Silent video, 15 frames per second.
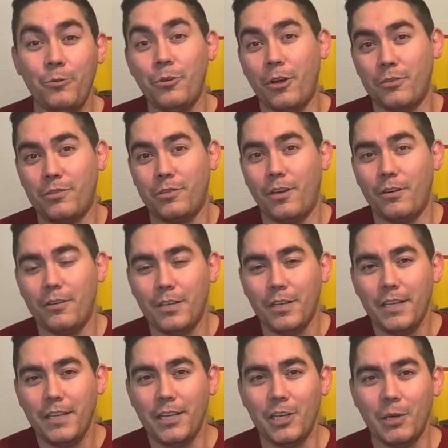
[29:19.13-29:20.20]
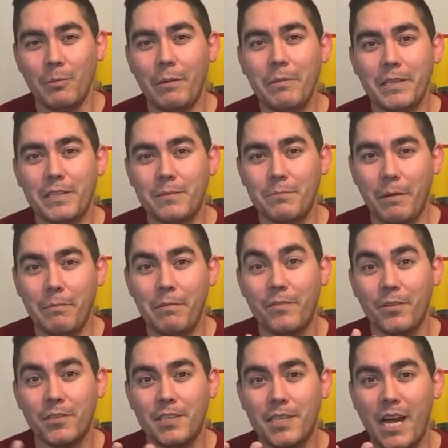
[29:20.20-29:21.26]
Who knows though? Maybe it
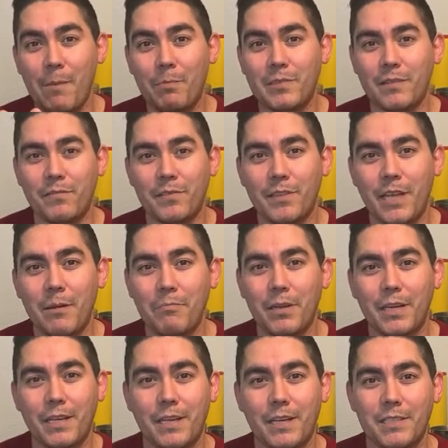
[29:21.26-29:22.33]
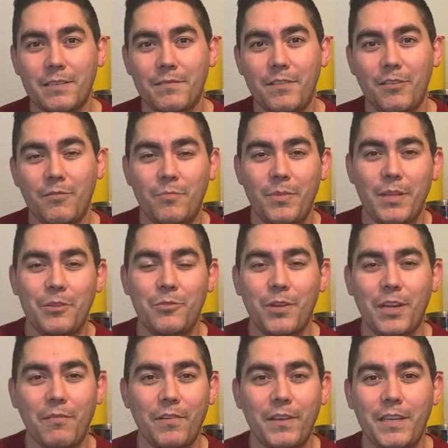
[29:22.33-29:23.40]
feels the opposite for them, because if you've been
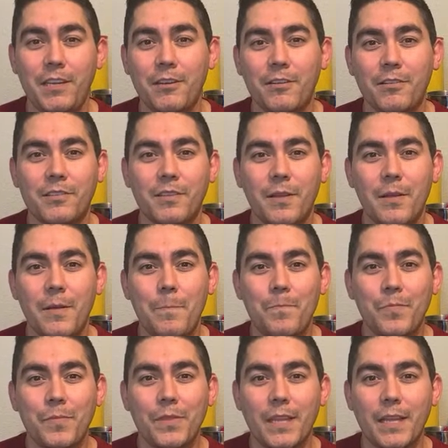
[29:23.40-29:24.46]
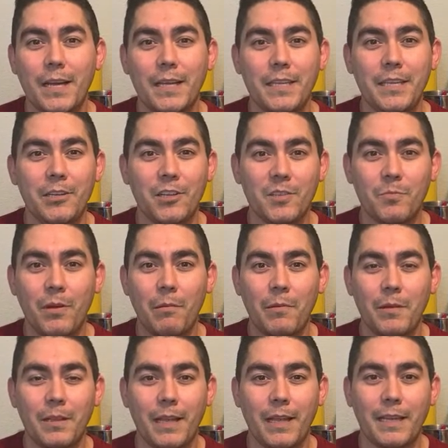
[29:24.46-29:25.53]
doing it for years, it's probably
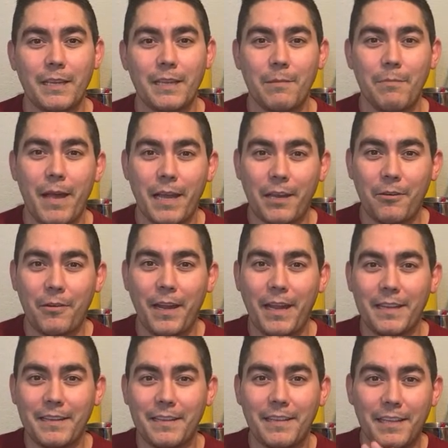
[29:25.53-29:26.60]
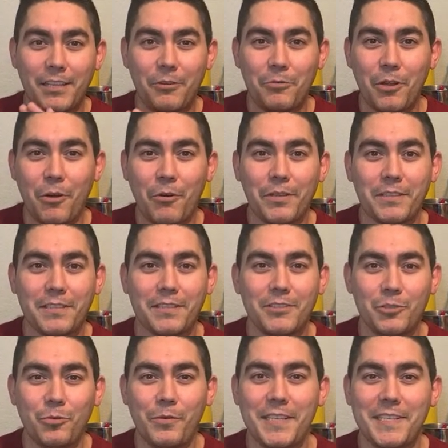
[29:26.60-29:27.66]
like the back of your hand. Like, it's
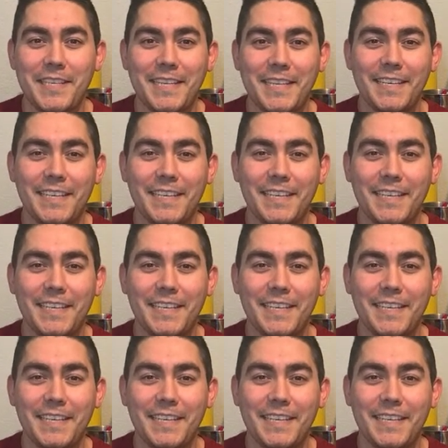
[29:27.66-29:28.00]
too easy.